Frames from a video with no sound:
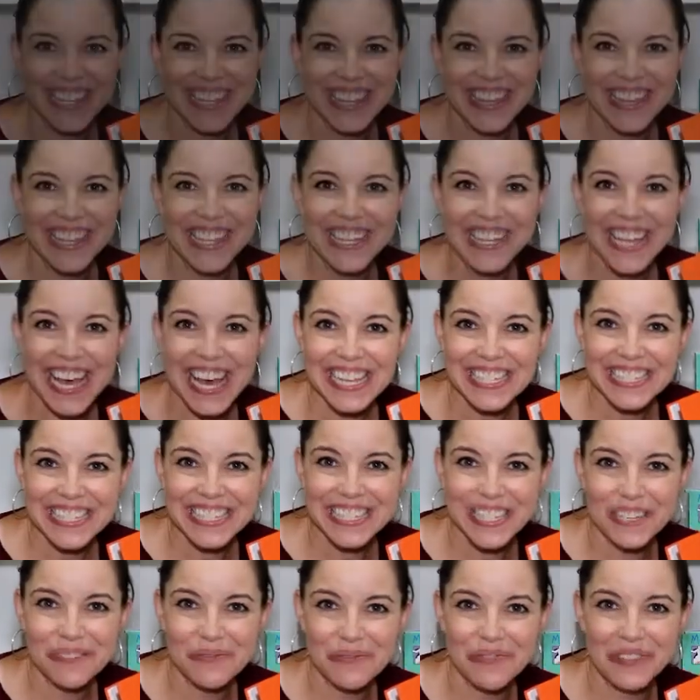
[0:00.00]
The
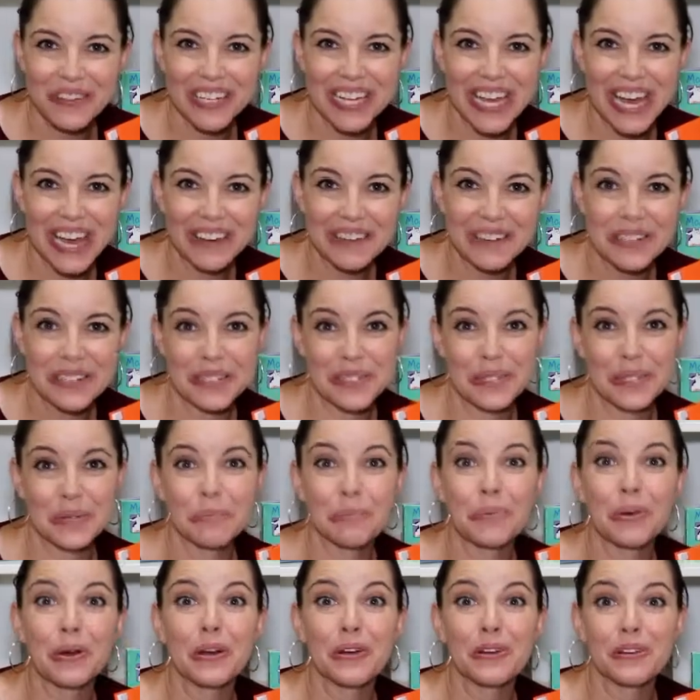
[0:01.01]
last tip for now is to
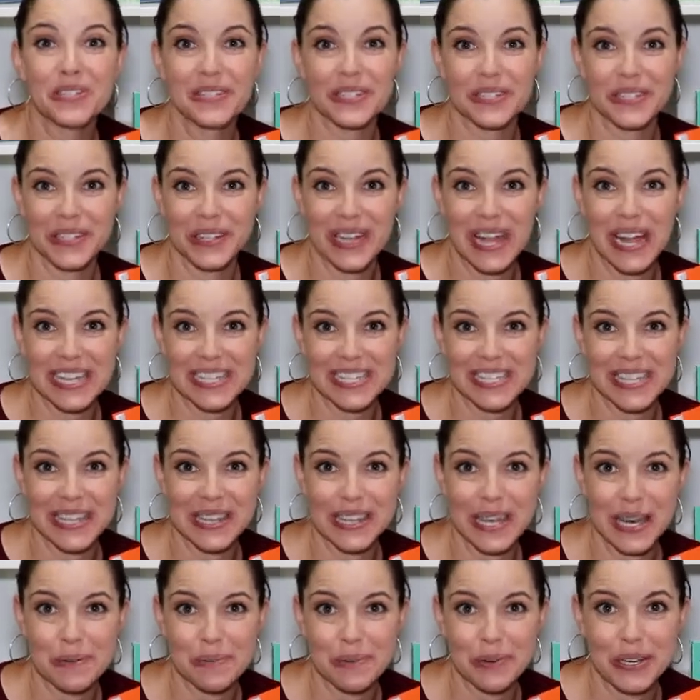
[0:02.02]
personalize the
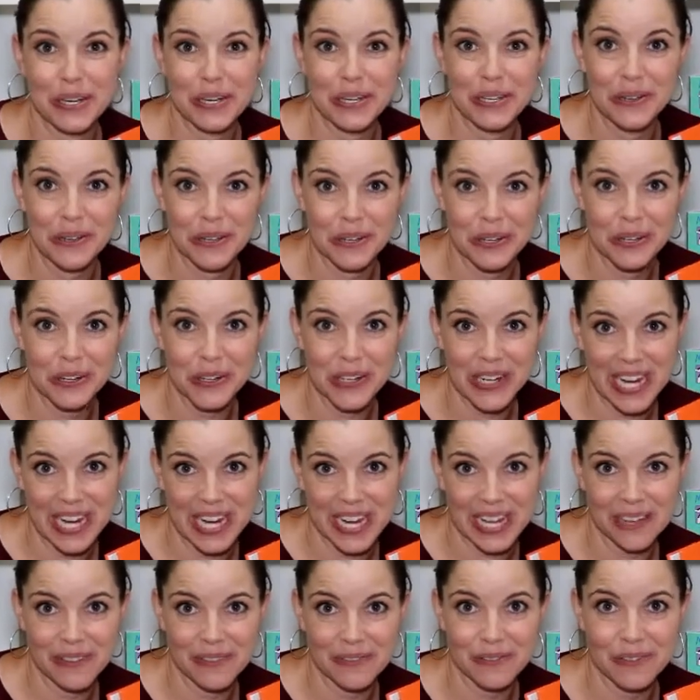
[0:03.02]
library you're
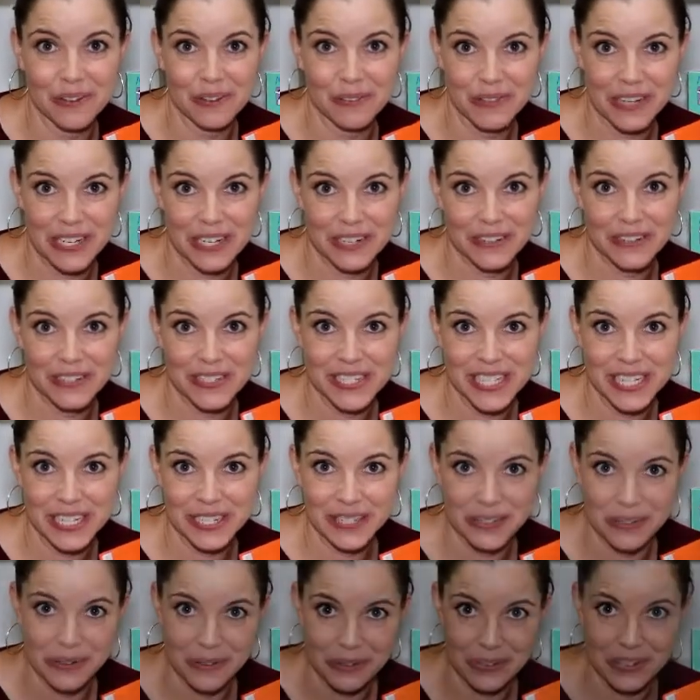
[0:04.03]
creating for readers
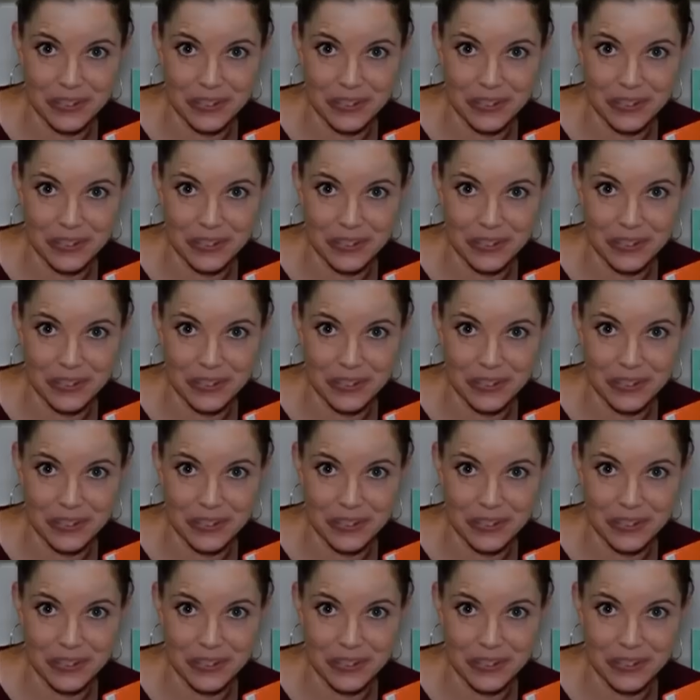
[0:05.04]
in your